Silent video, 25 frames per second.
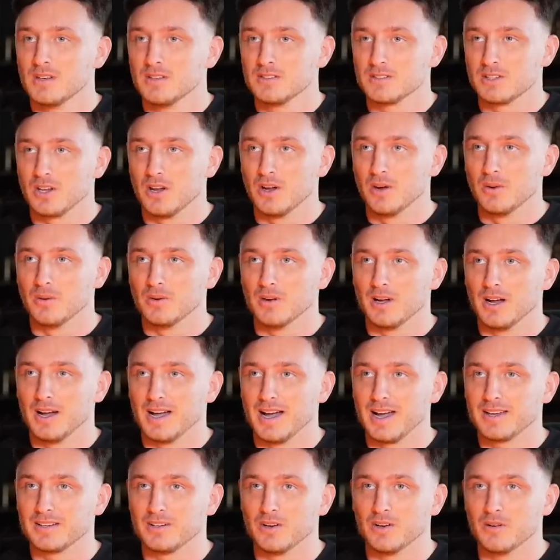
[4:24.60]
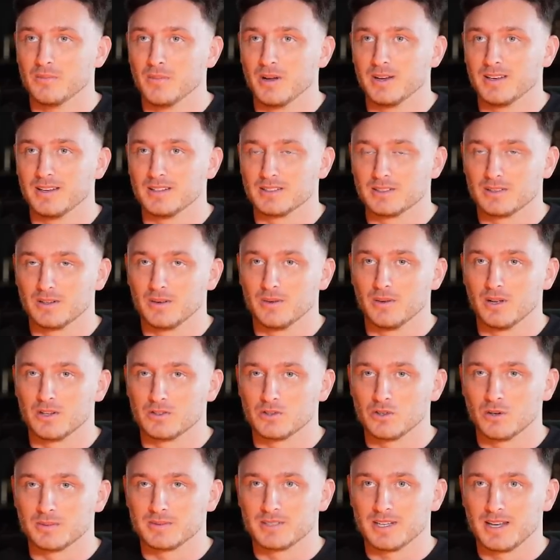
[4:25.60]
So I had no money, so I
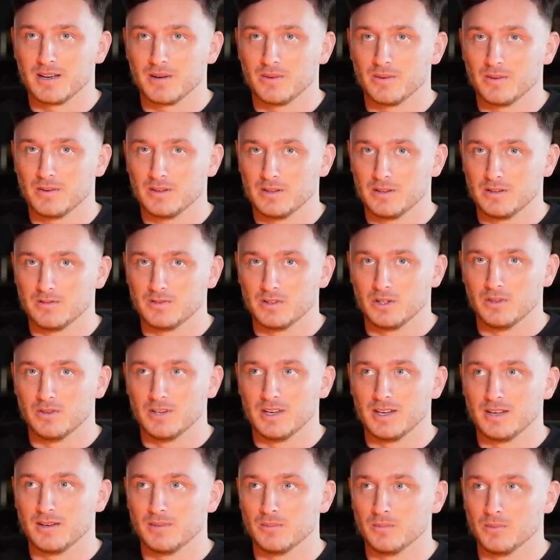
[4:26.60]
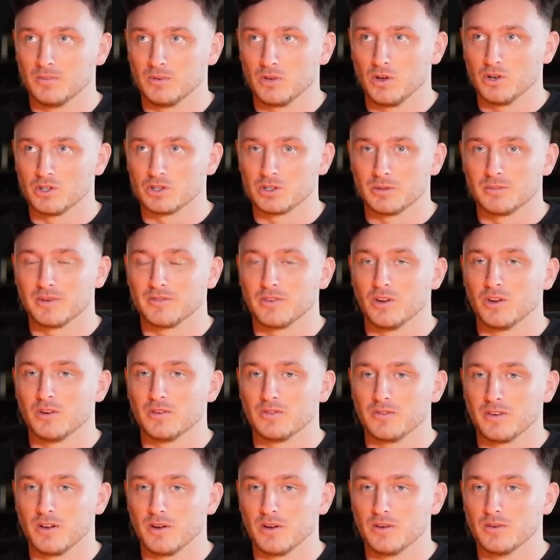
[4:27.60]
dropped out of uni, got a job at
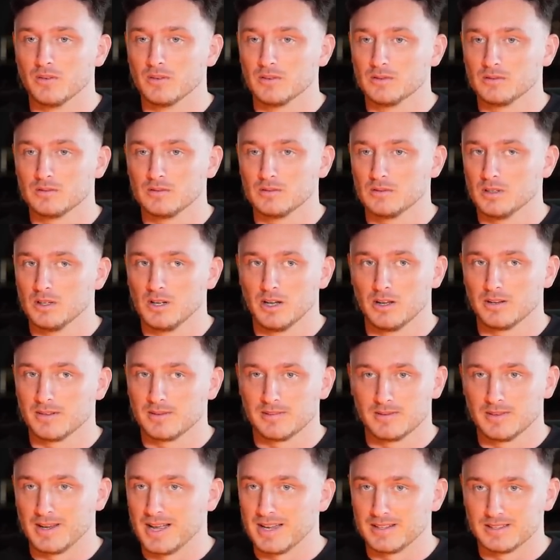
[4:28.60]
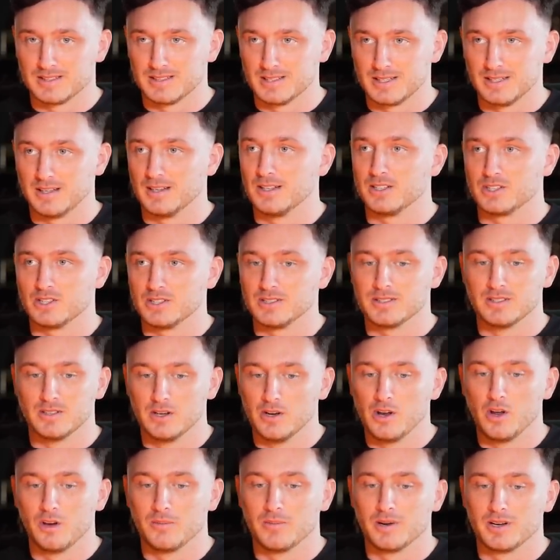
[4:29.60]
Vodafone. I had literally
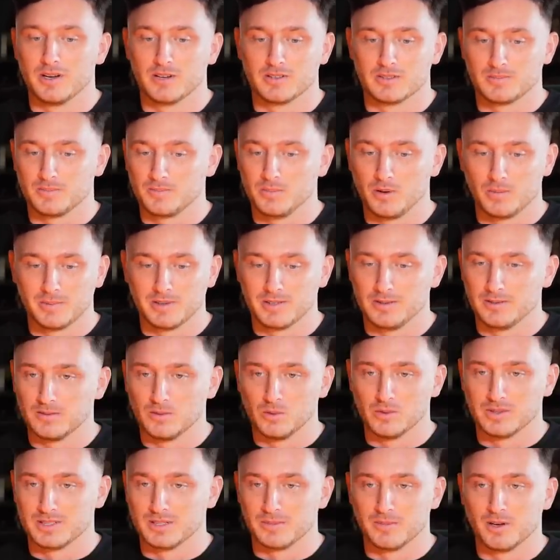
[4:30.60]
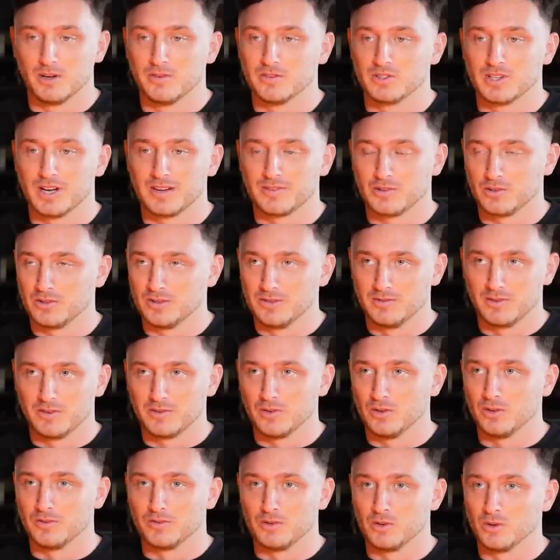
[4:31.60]
no money. I was probably always in my overdraft, couldn't even
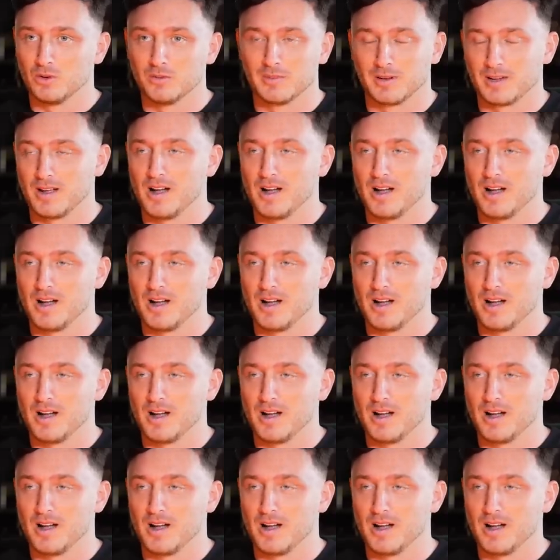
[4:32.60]
afford fuel in my